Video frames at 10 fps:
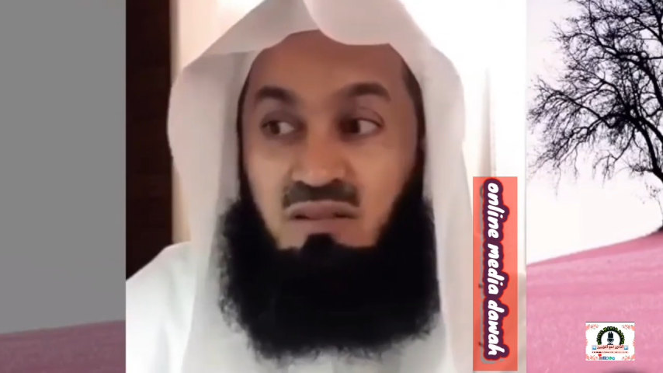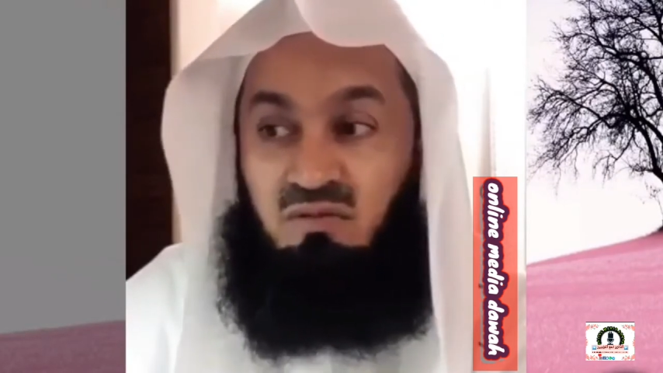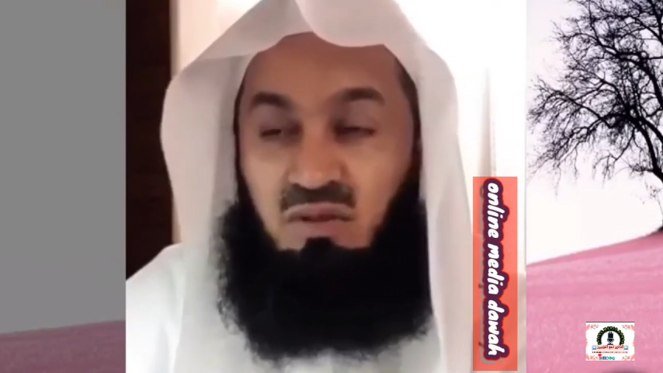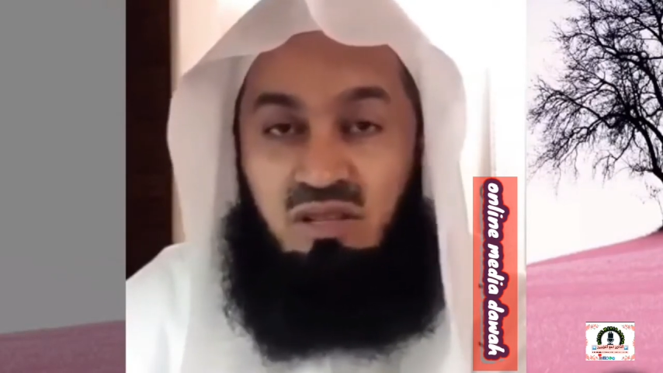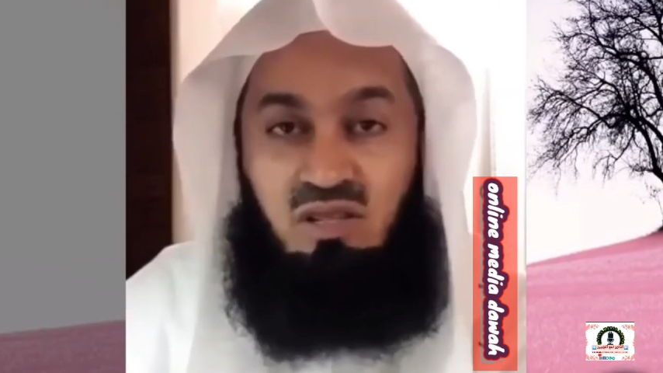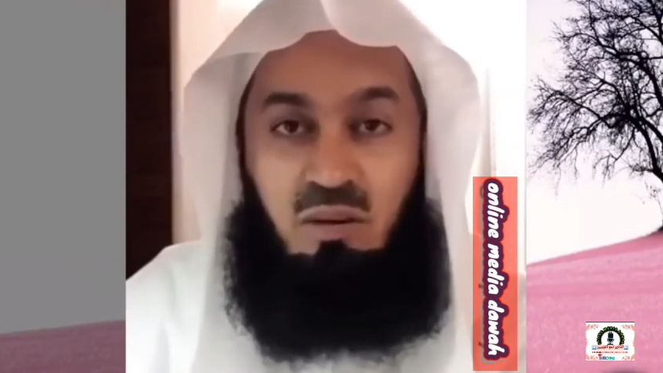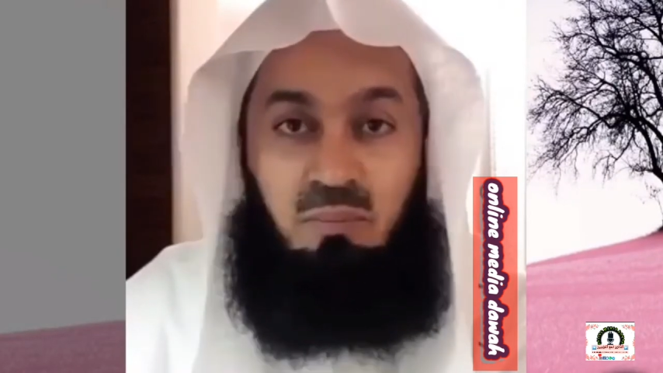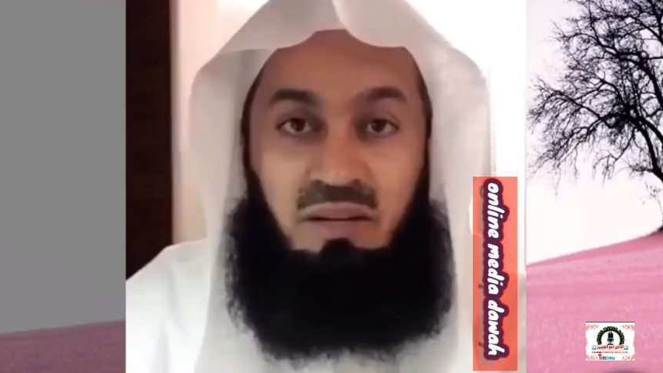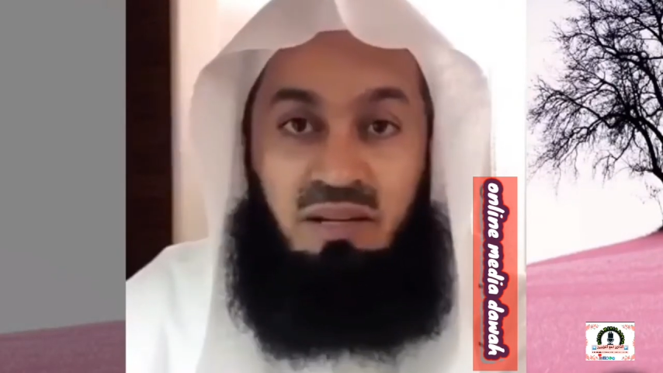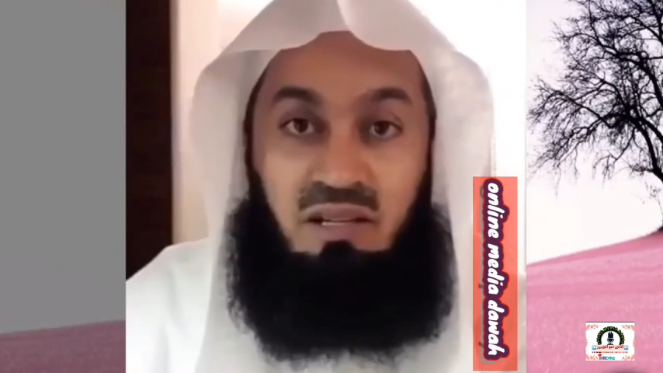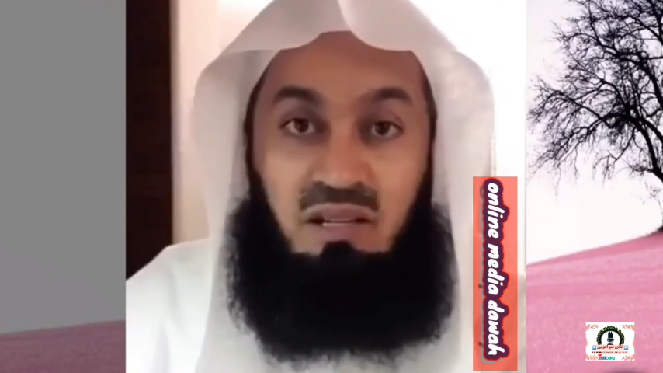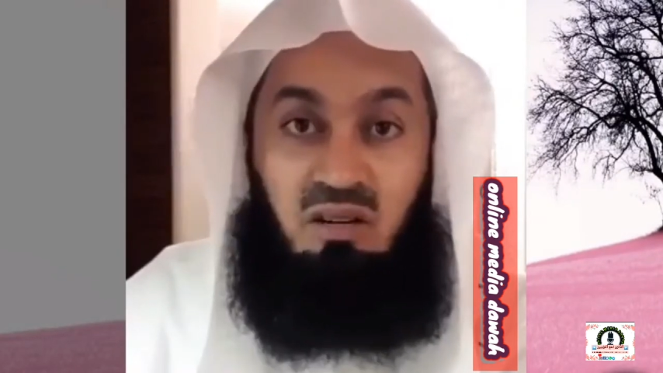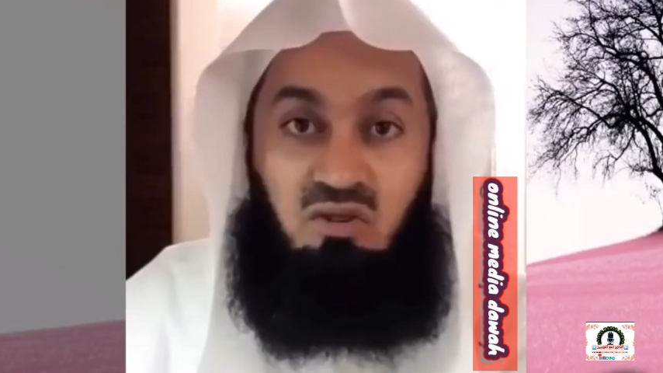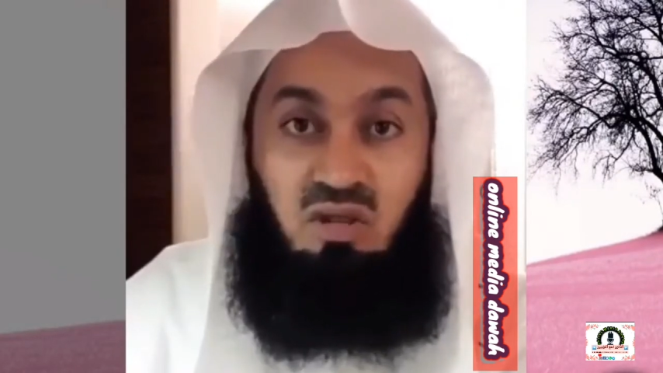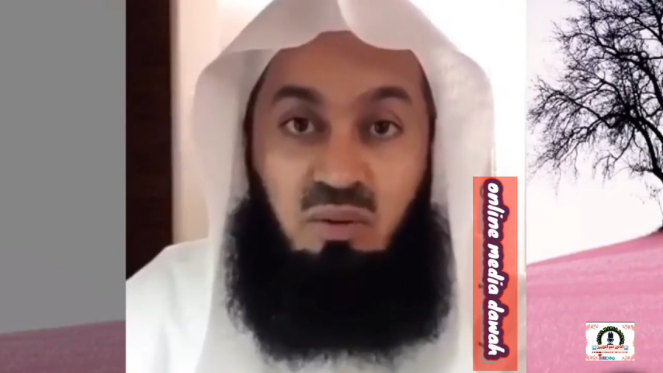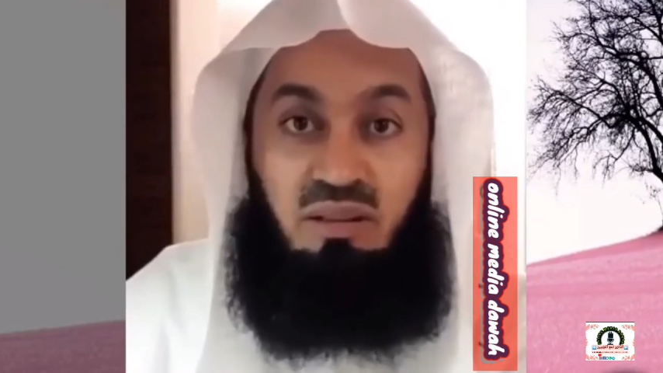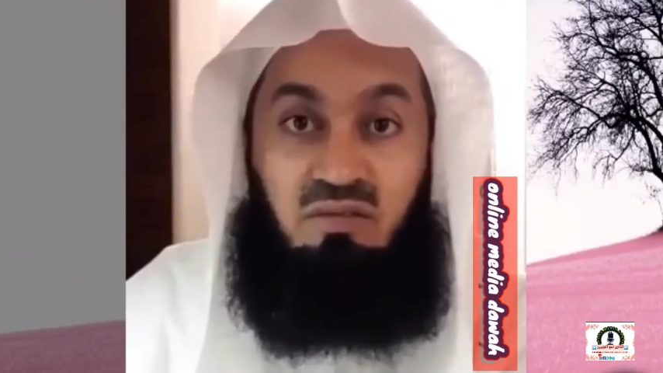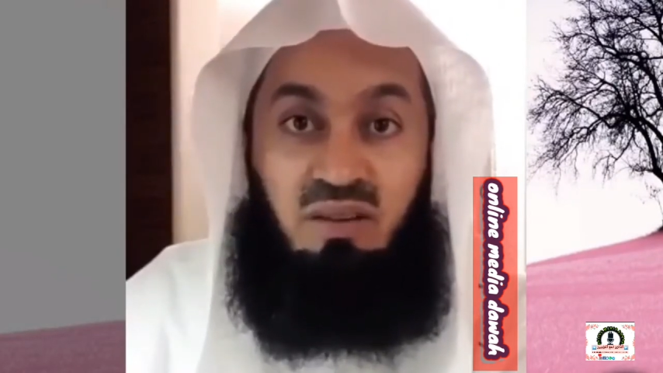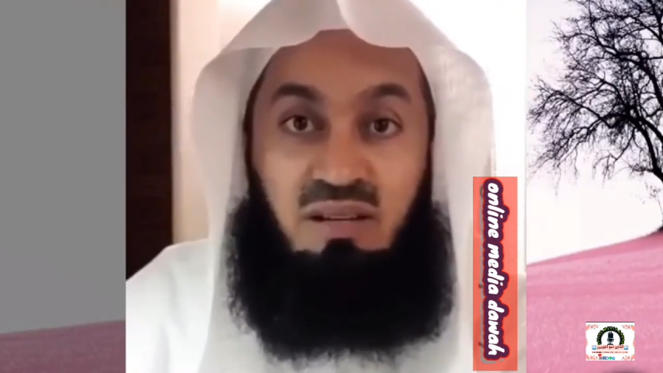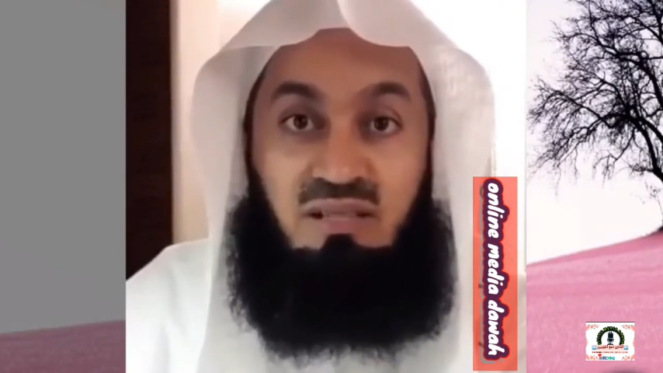for example, in a country where the
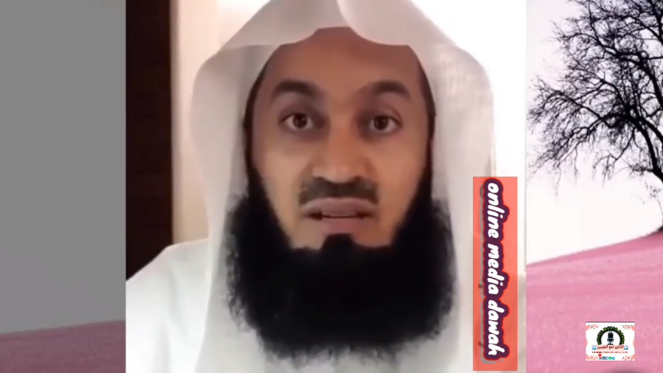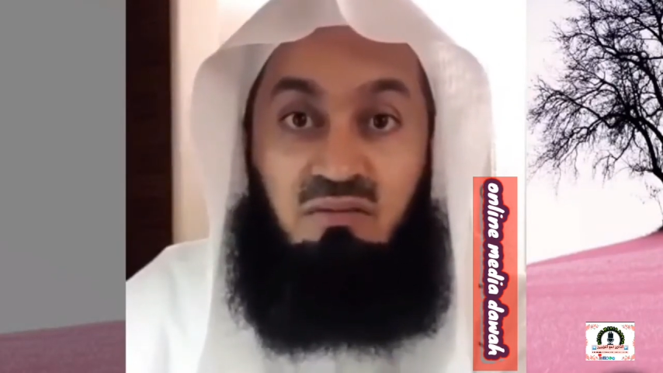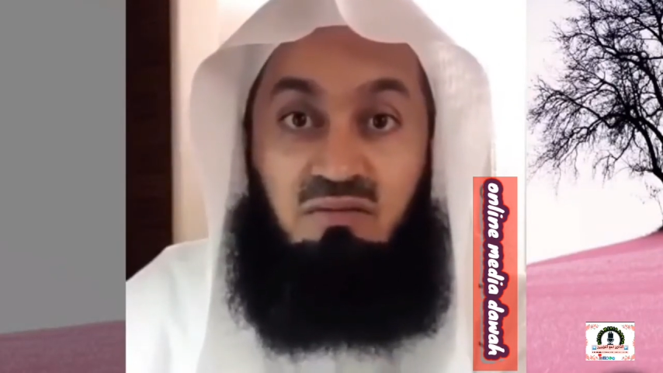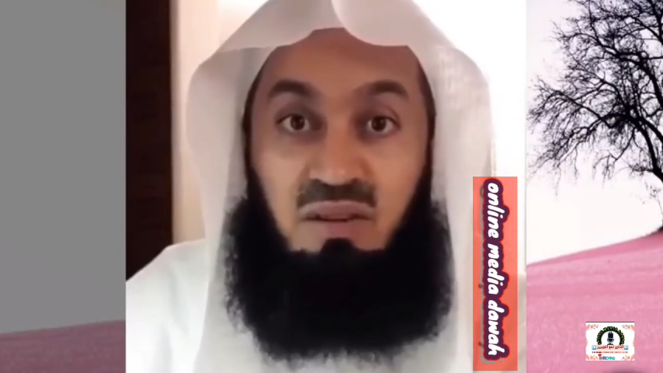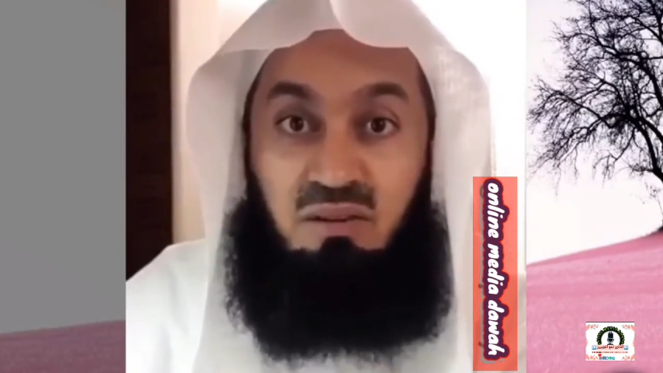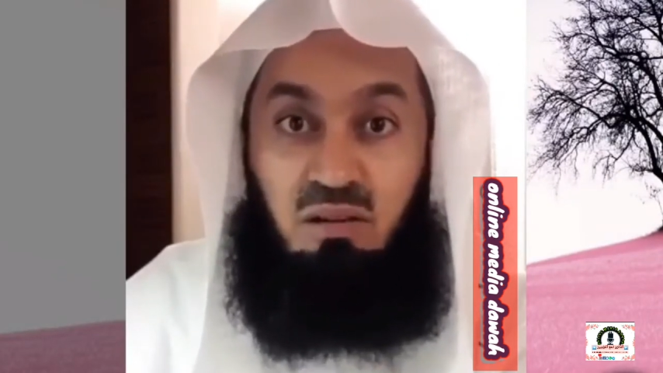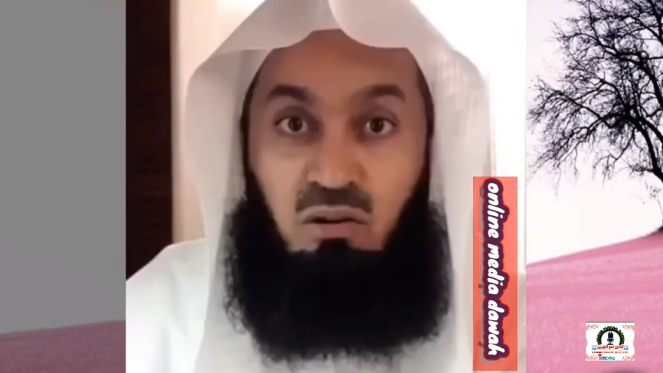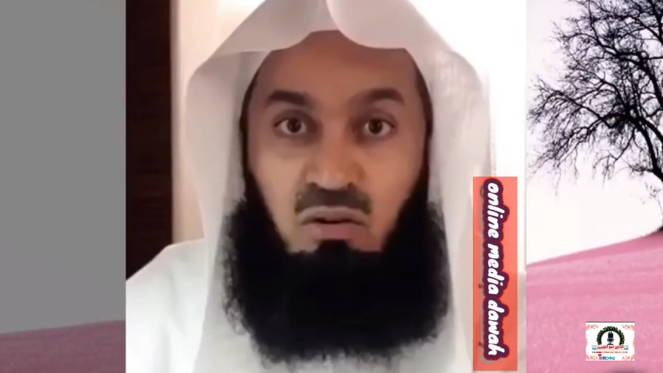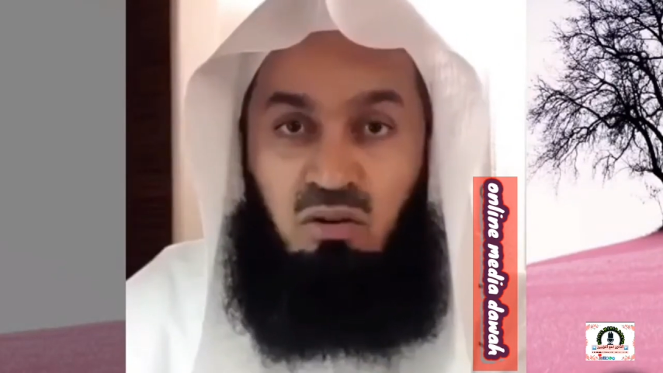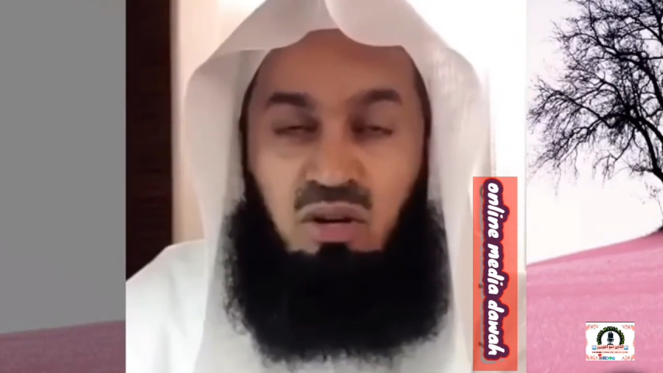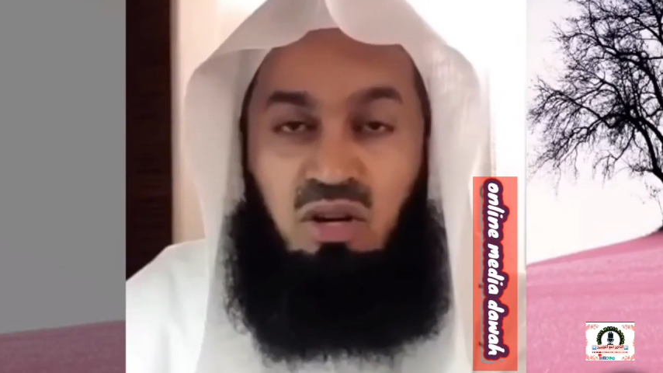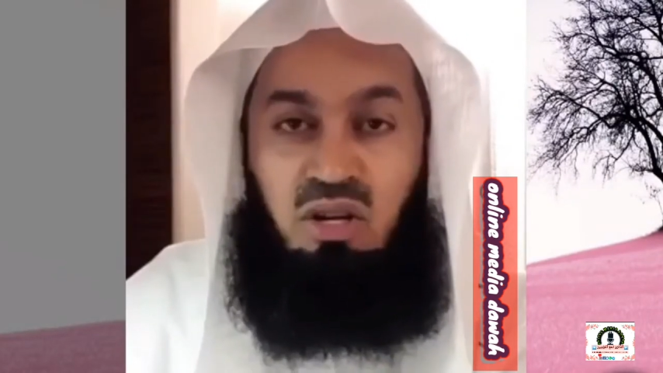fasts are very long,